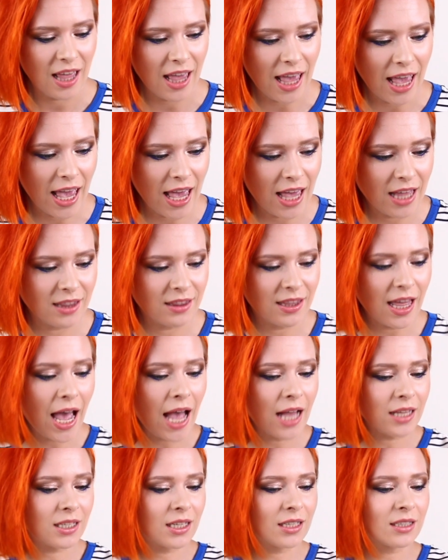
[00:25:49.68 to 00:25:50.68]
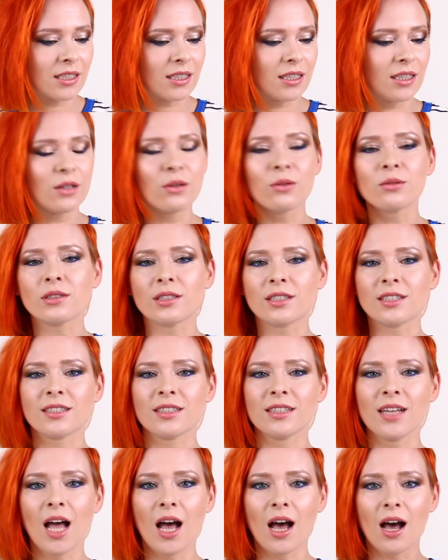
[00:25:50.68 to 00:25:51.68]
And that
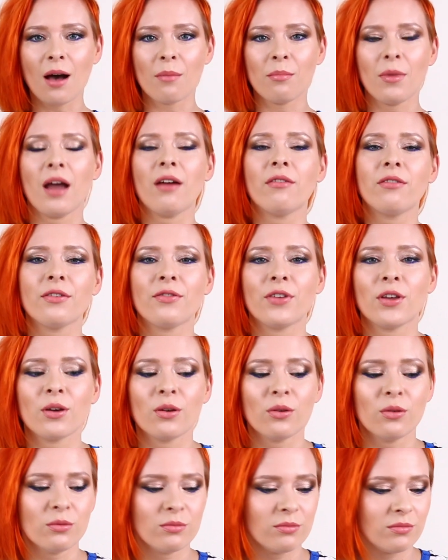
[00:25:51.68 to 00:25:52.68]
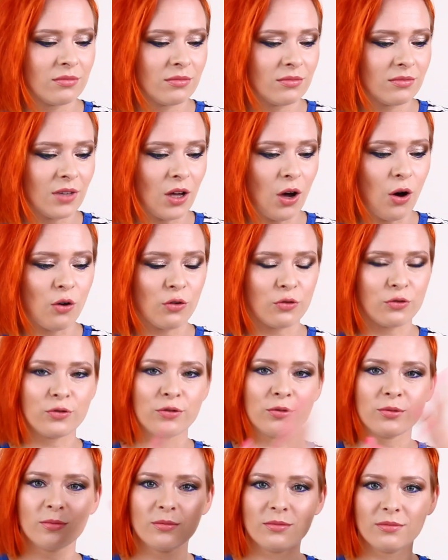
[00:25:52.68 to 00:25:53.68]
concludes my review
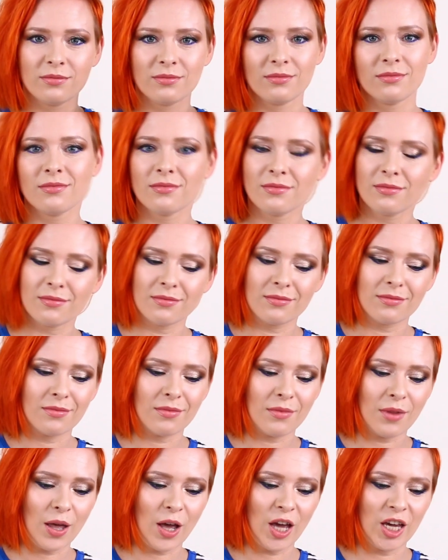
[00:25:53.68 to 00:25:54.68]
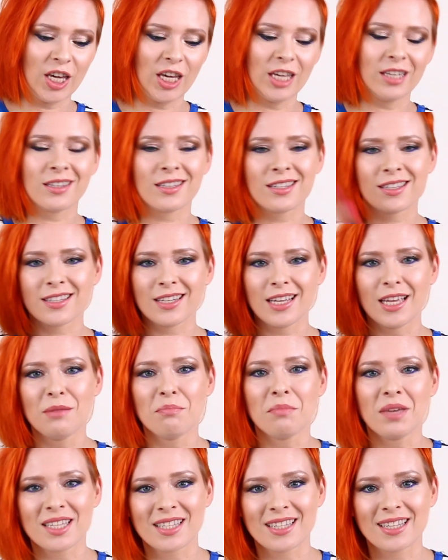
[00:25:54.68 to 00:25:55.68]
of hits
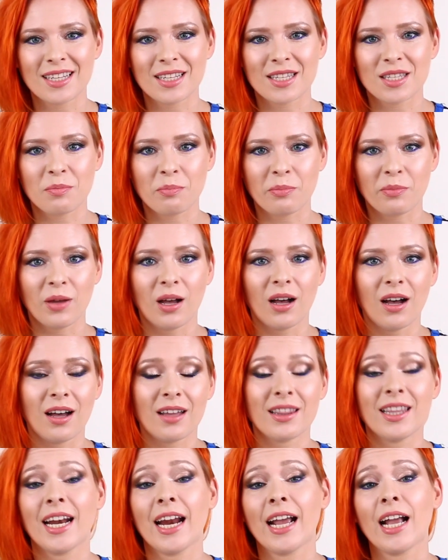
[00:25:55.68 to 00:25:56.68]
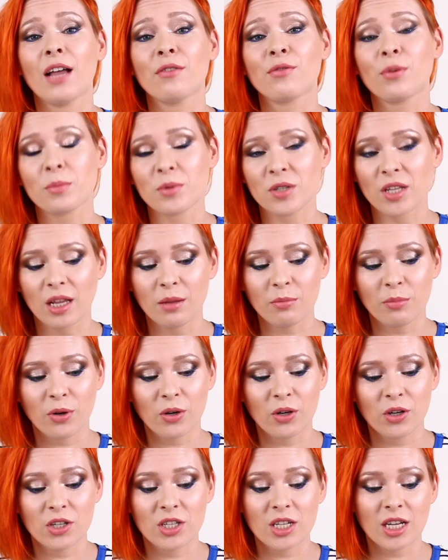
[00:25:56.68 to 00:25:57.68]
and misses that I got from
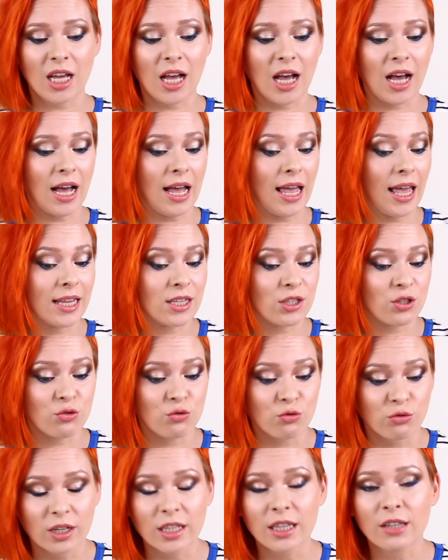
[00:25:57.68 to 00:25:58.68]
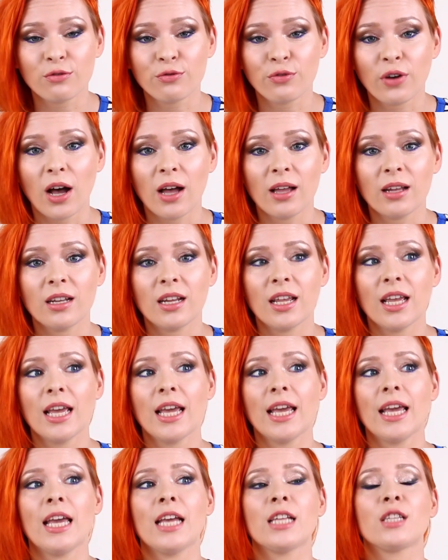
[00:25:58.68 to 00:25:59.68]
ScentBird. It's really fun.
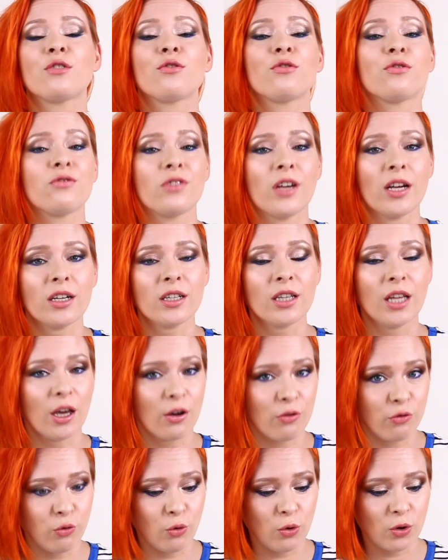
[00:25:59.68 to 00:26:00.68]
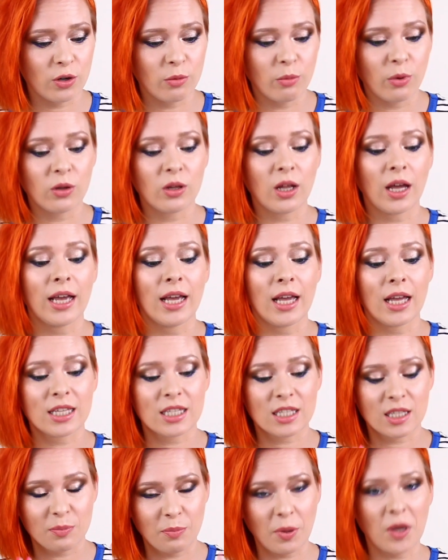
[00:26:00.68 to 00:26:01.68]
It's fairly affordable,
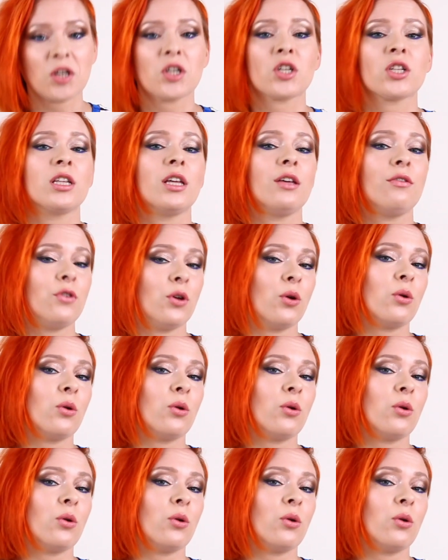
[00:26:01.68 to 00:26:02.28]
especially if